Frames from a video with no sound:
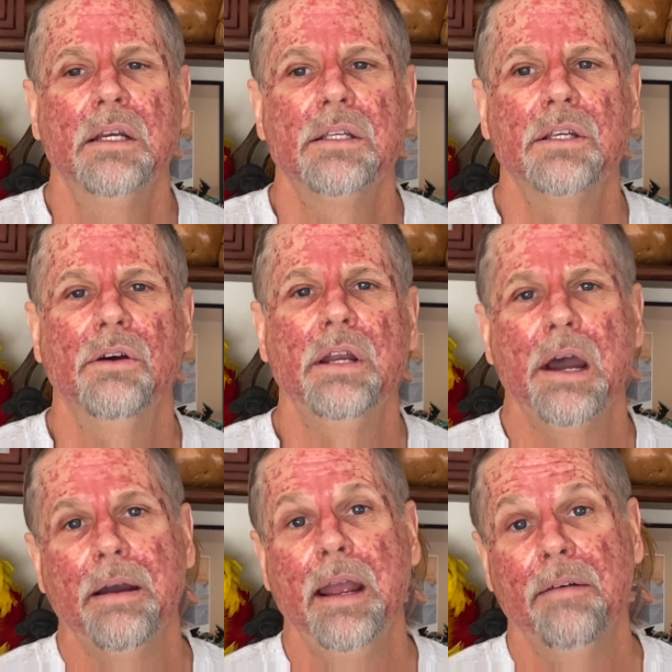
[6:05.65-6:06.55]
So
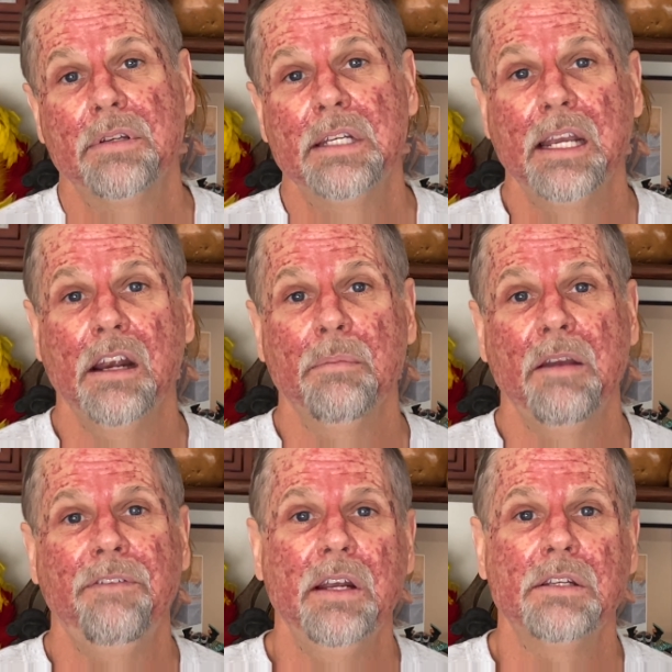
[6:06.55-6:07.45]
now I have to take care of
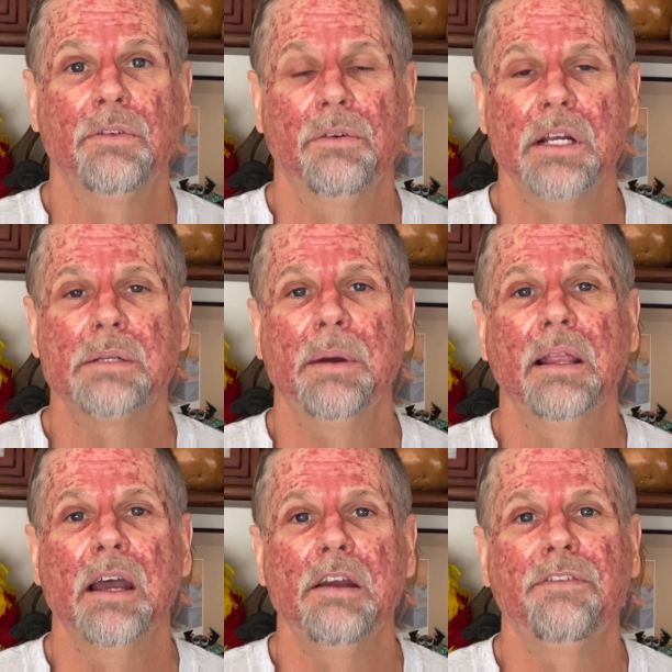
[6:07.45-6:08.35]
my face for the rest of my
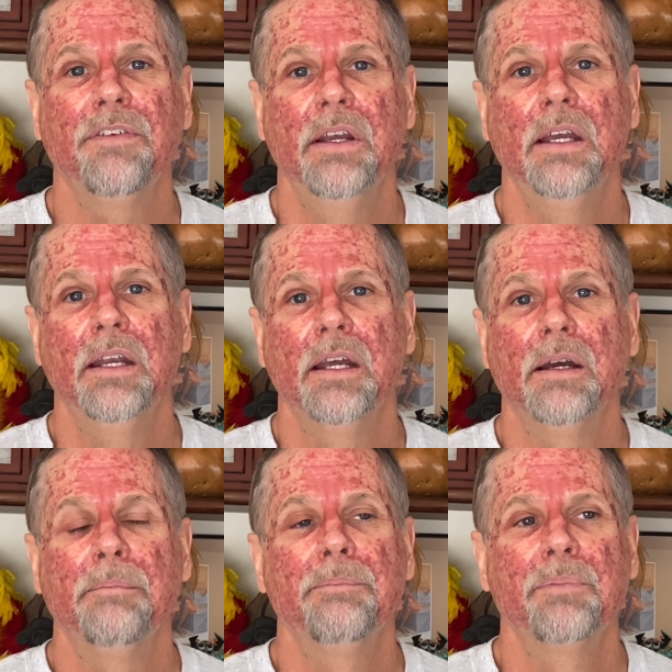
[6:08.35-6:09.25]
life
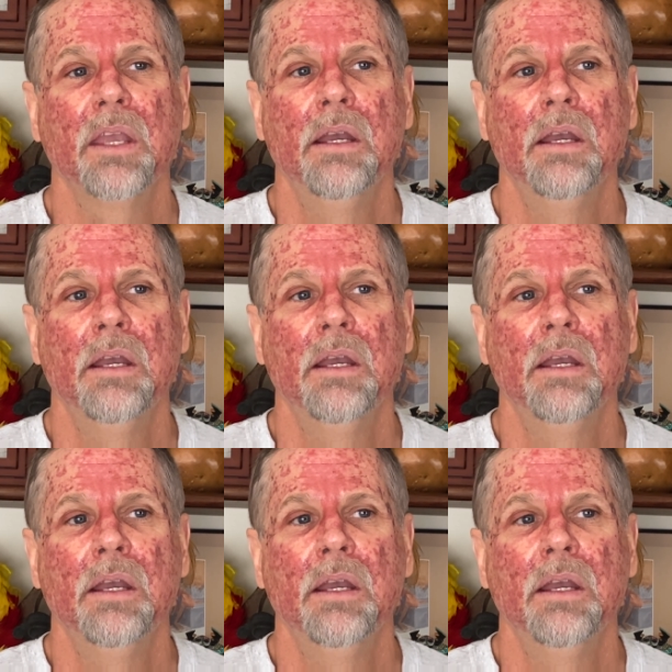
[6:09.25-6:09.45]
and